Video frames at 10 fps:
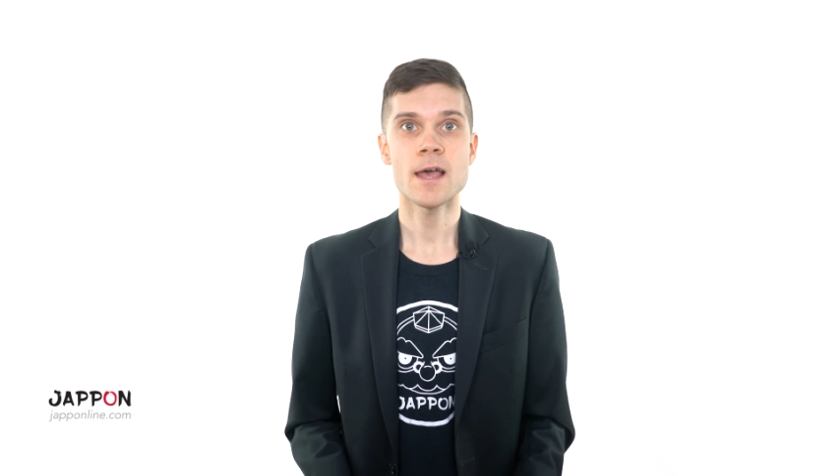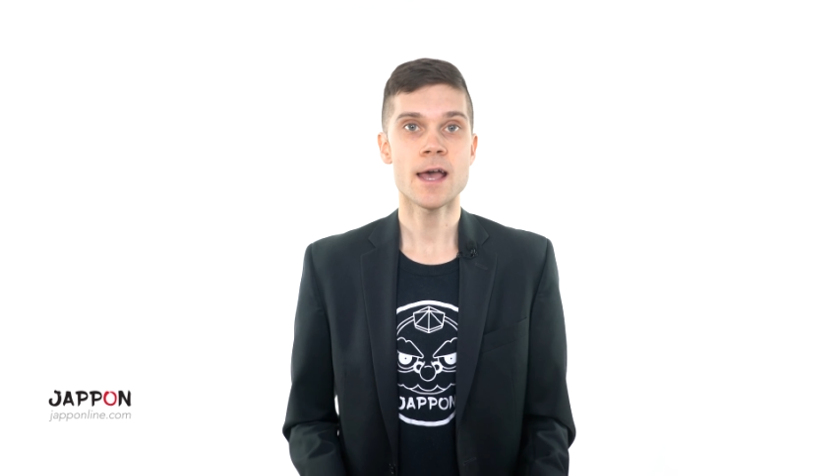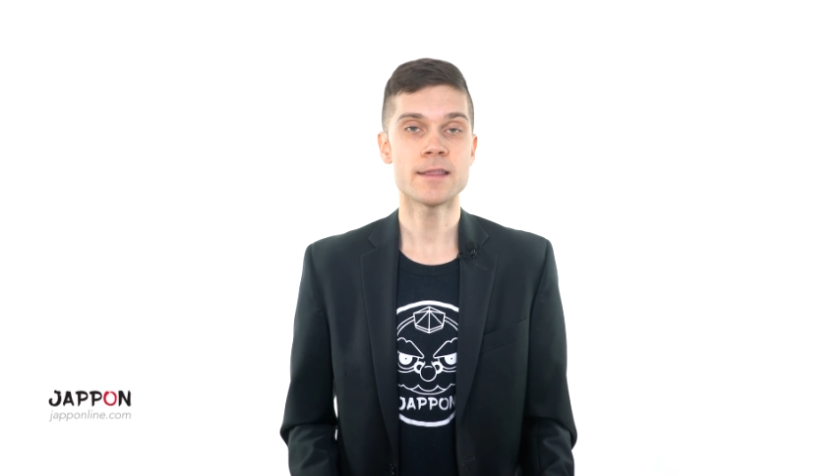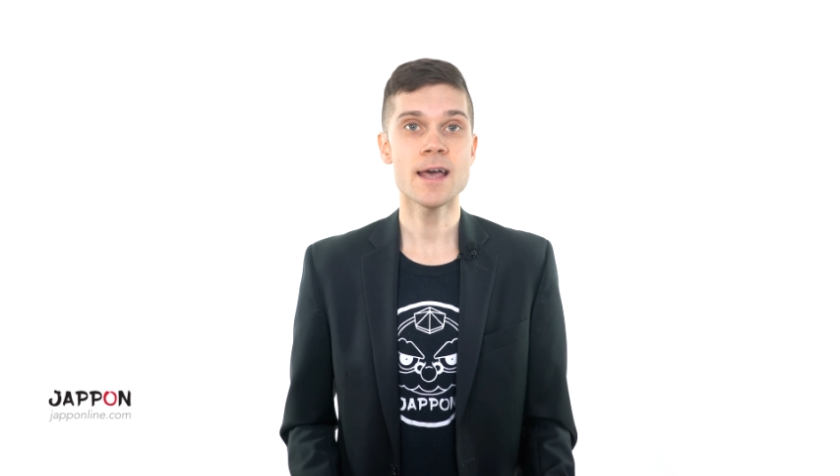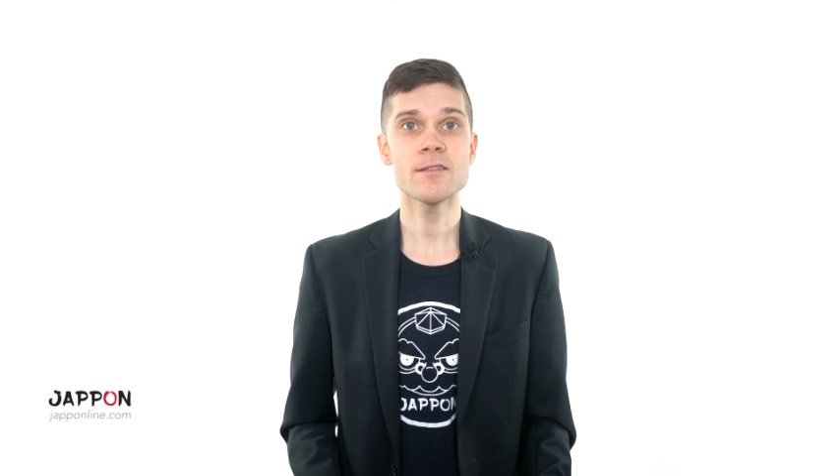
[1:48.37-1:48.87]

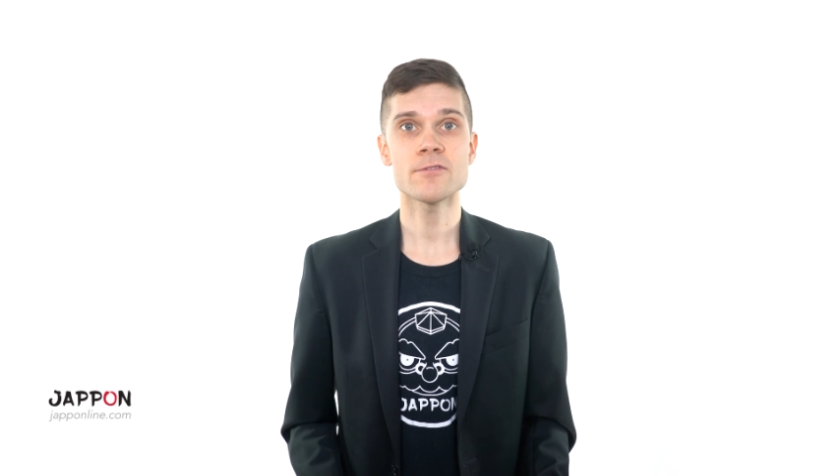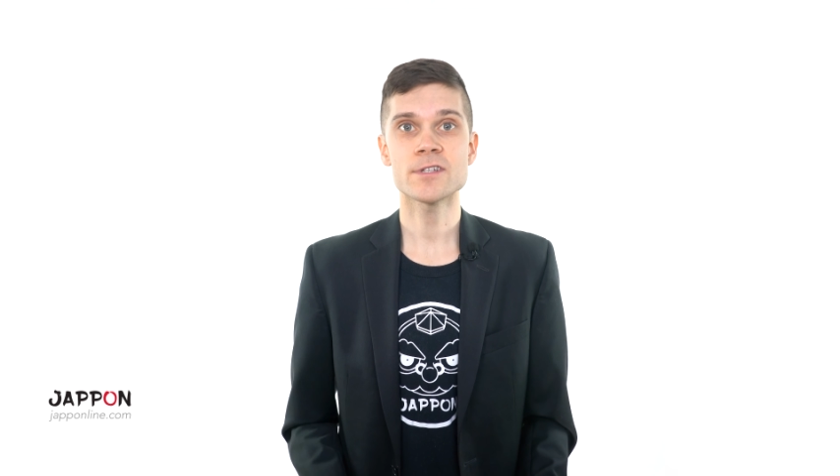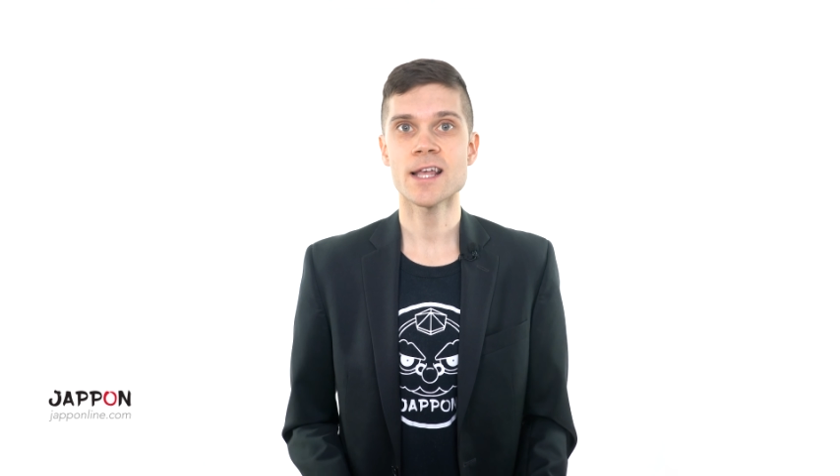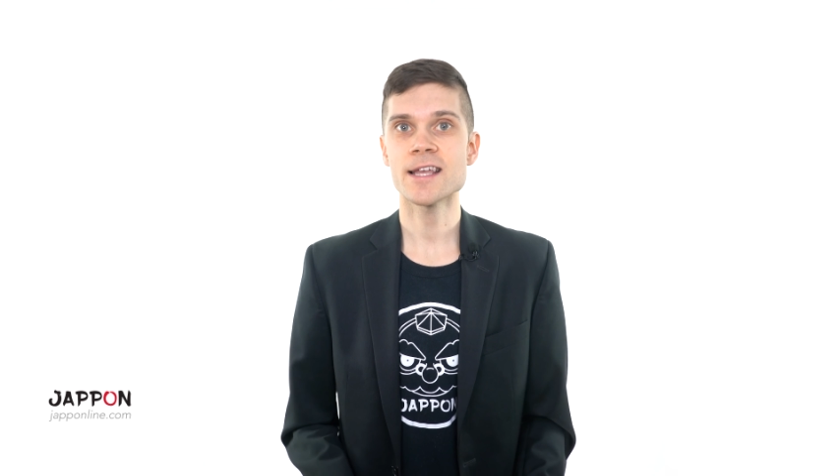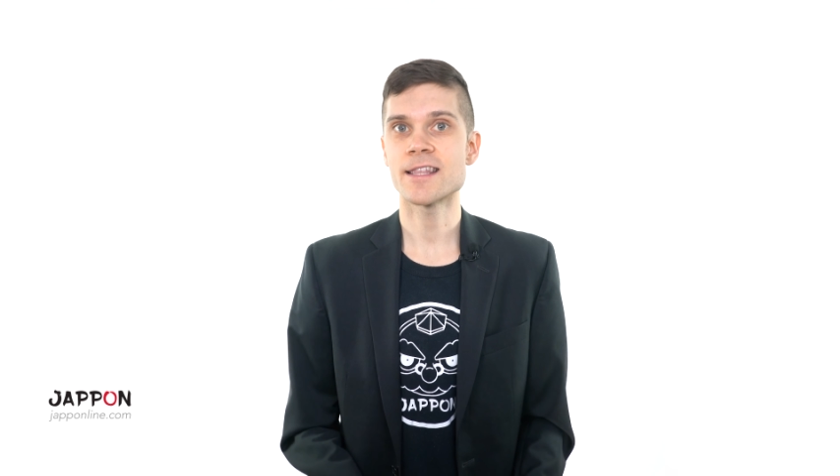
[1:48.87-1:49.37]
and that
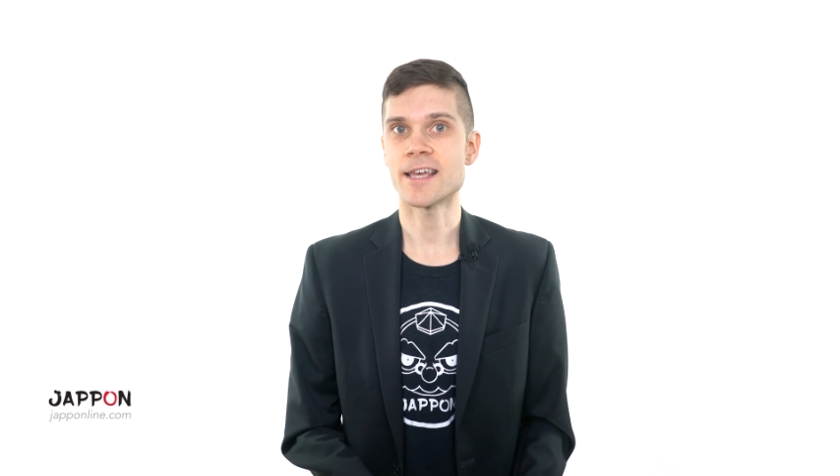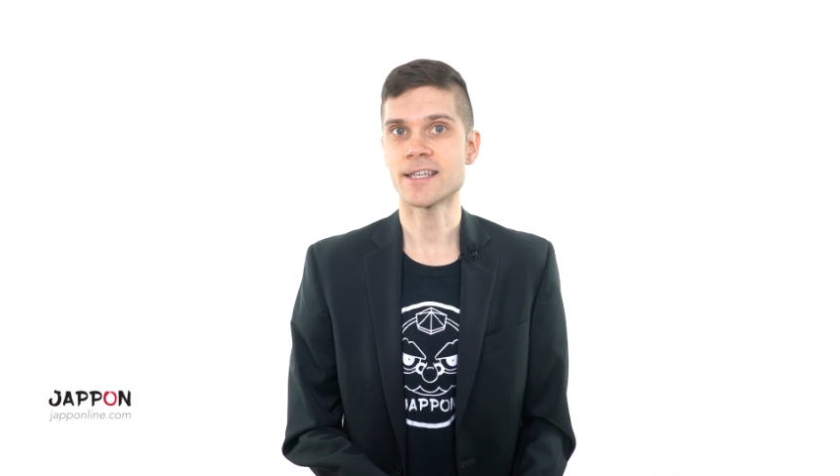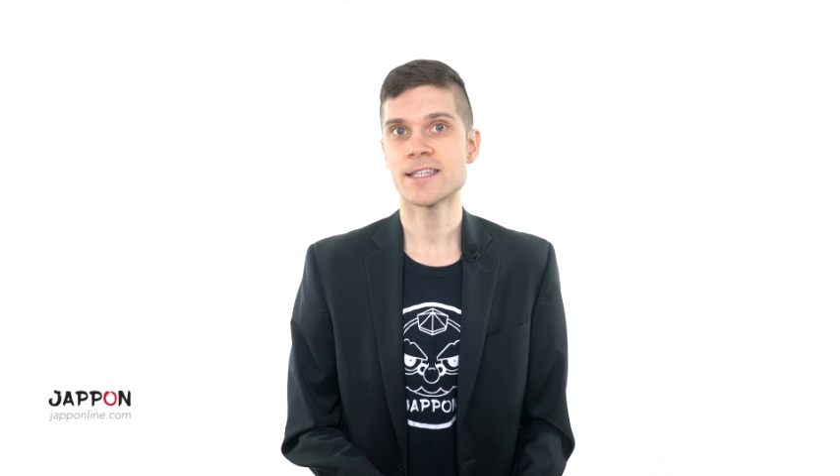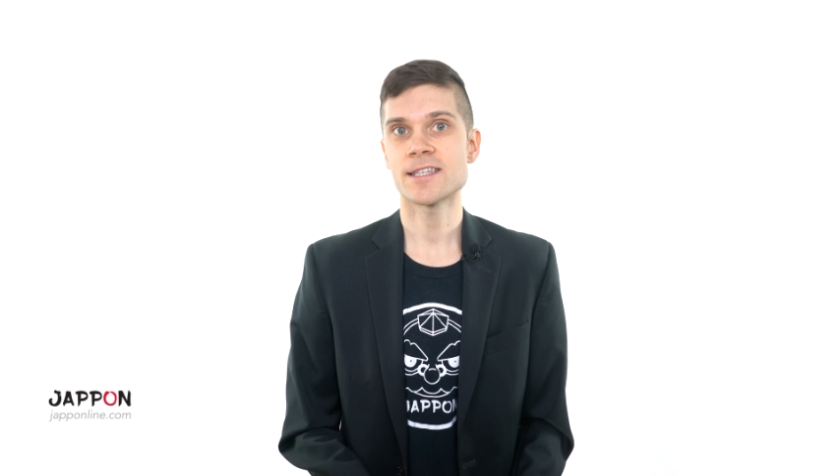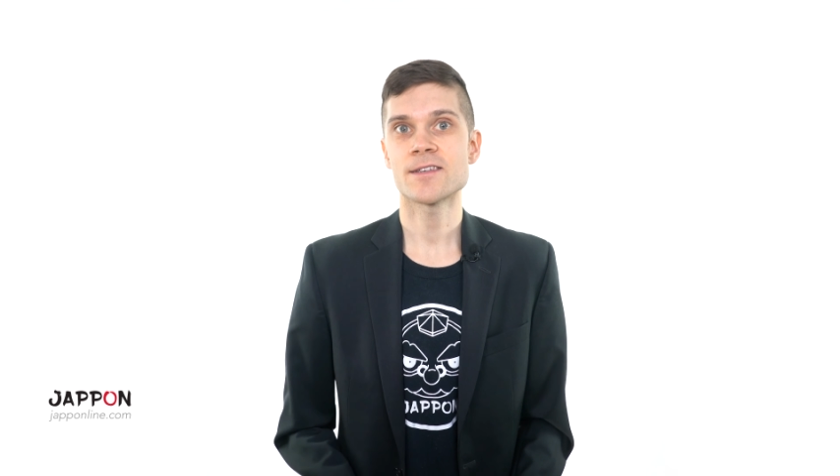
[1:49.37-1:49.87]
looks like
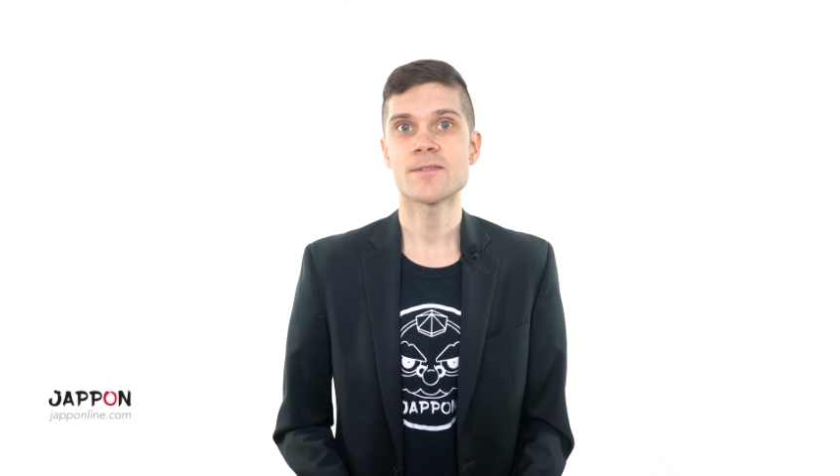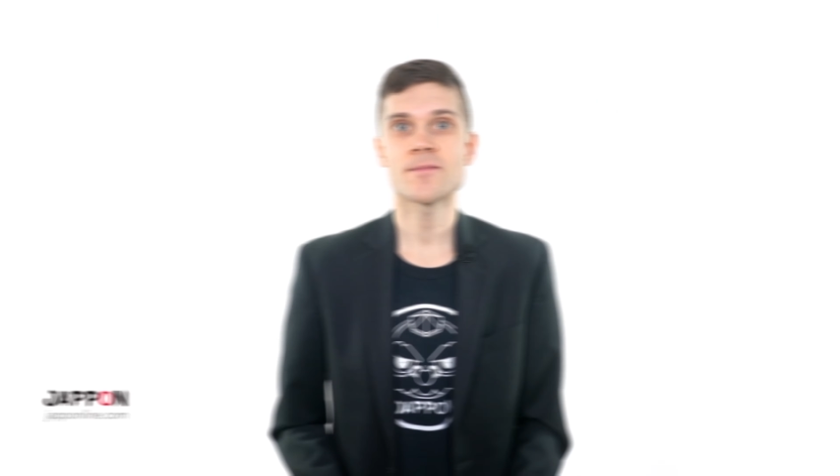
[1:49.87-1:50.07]
this.